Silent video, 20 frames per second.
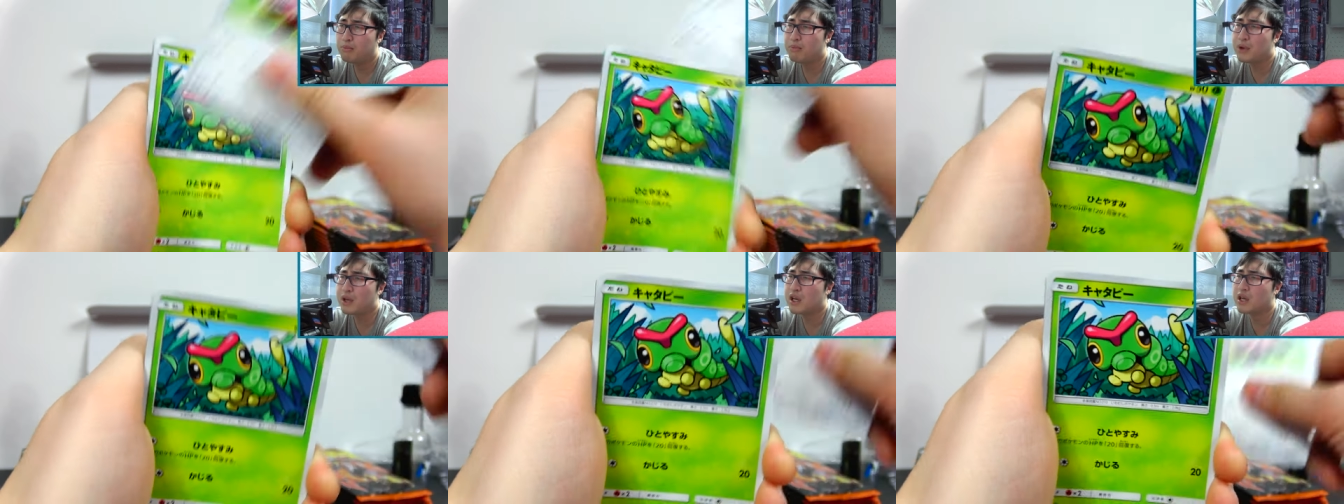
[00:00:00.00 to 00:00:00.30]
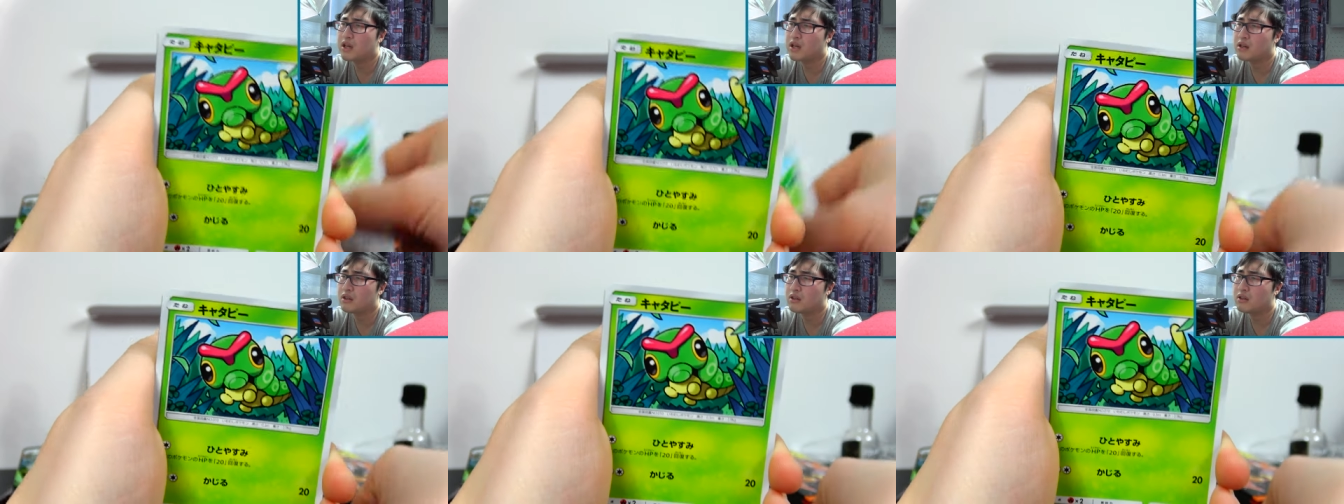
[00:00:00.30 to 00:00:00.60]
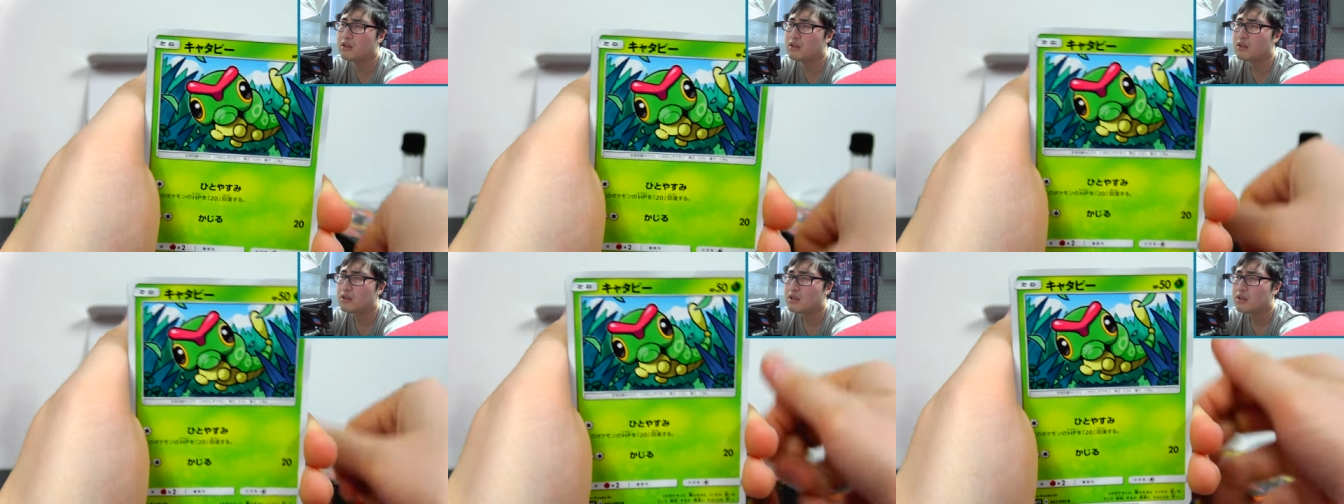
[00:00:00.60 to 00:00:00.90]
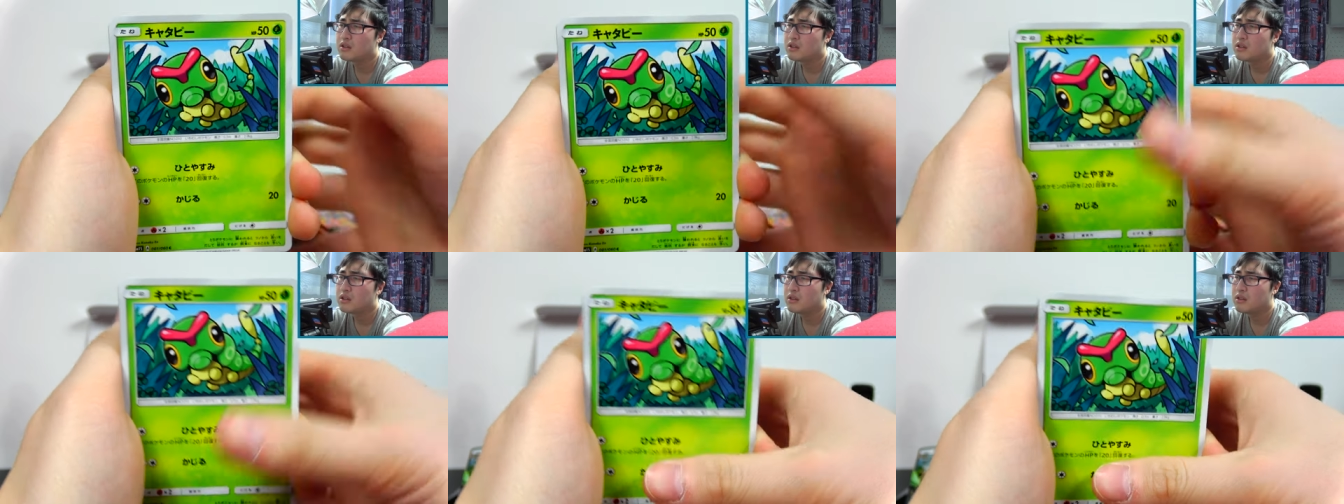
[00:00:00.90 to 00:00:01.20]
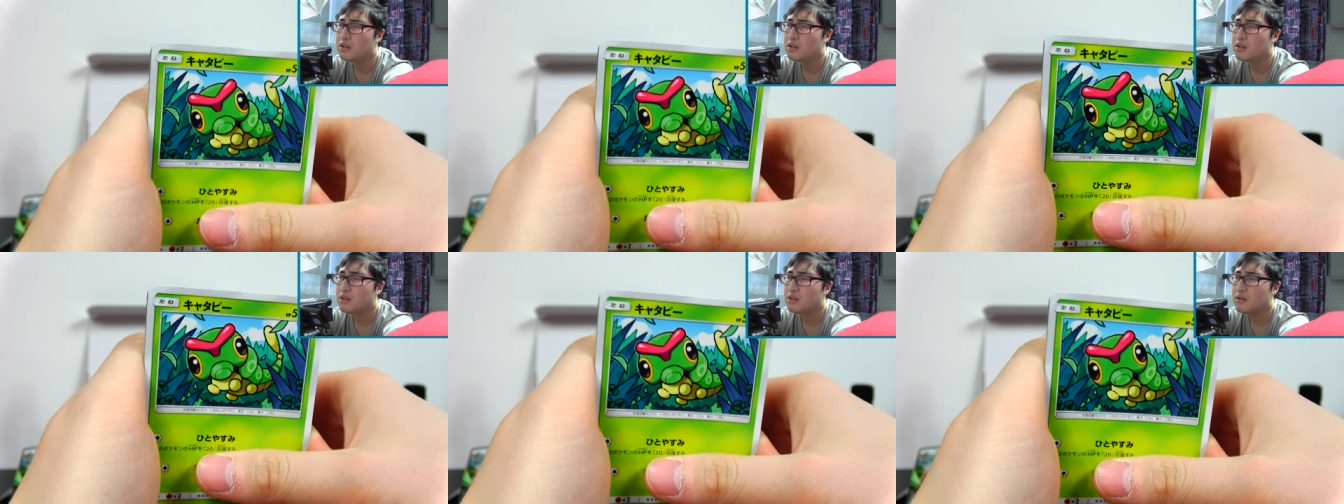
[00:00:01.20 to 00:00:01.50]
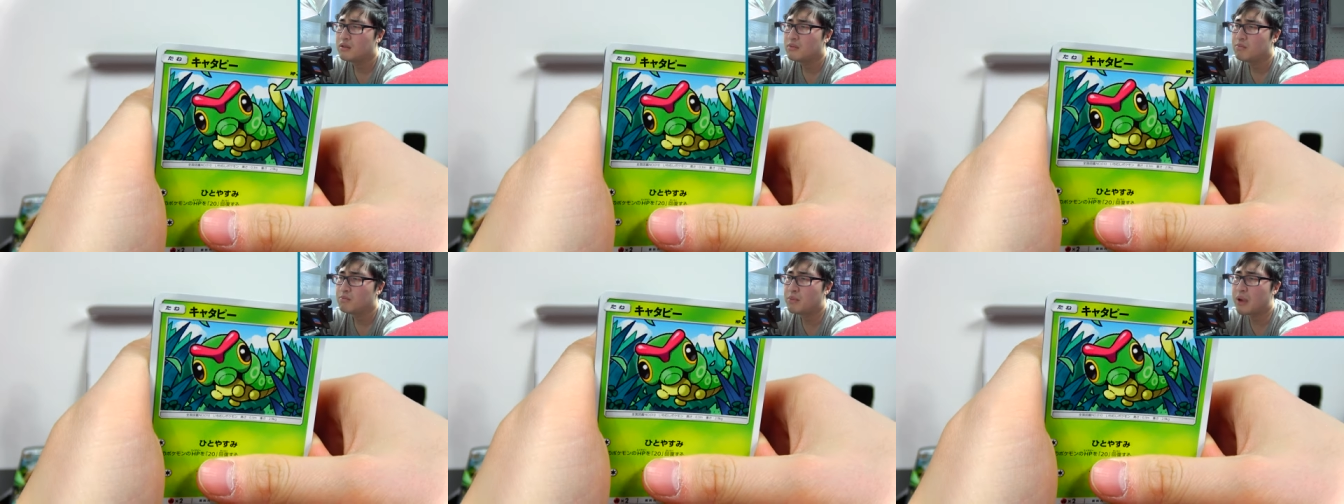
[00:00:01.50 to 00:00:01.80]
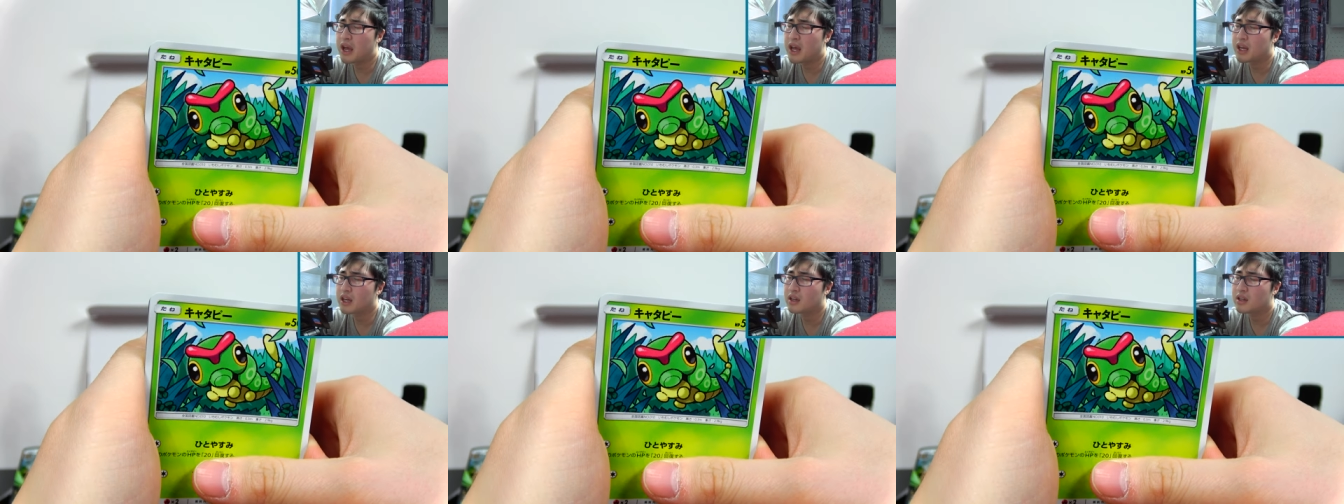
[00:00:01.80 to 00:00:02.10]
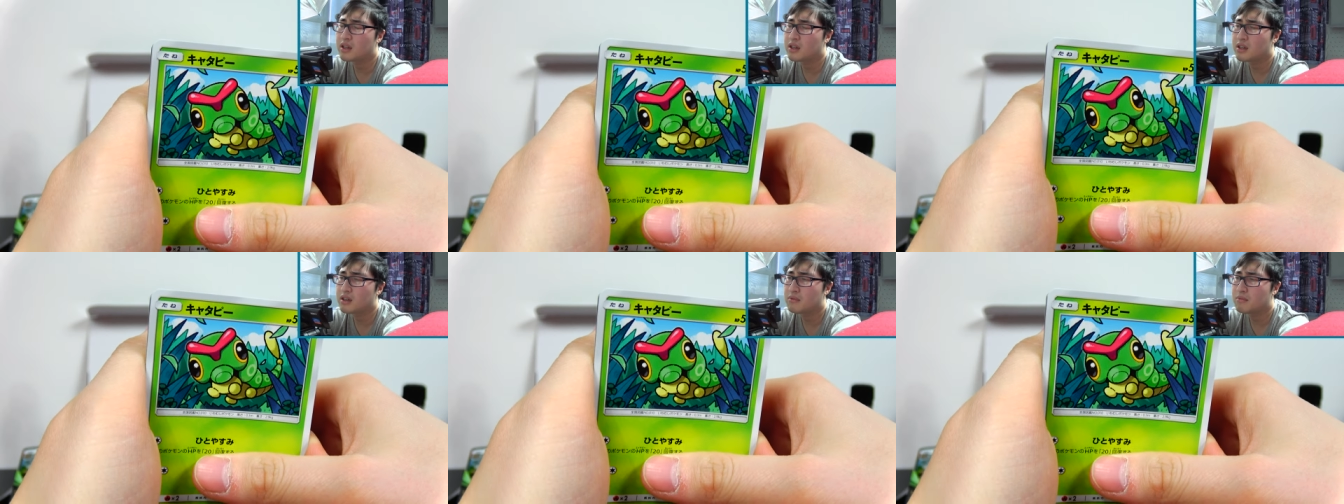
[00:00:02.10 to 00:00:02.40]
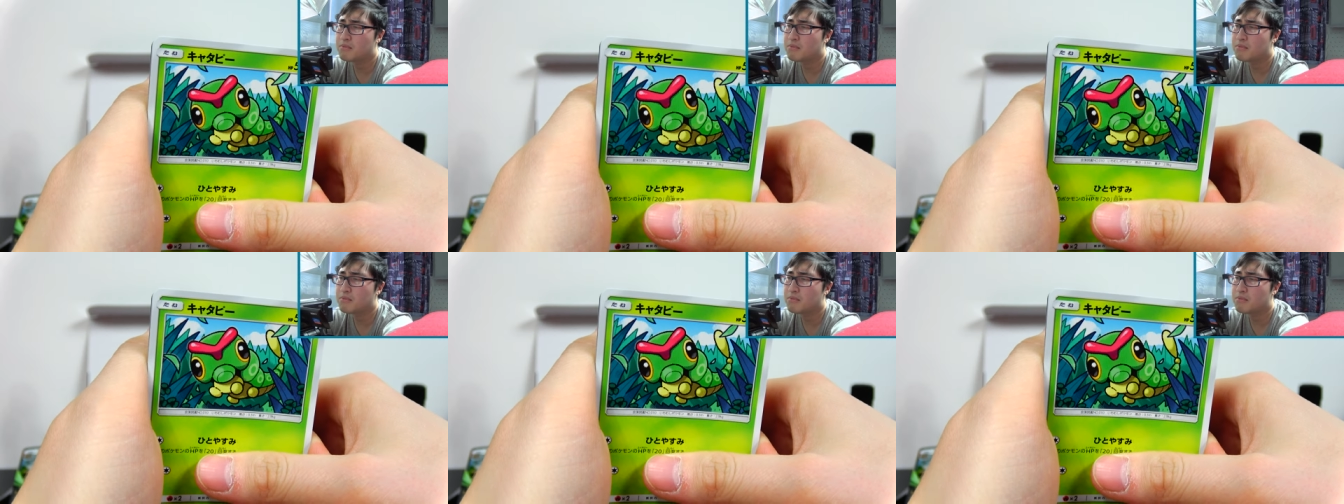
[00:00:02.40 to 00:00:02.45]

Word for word: Beer, pink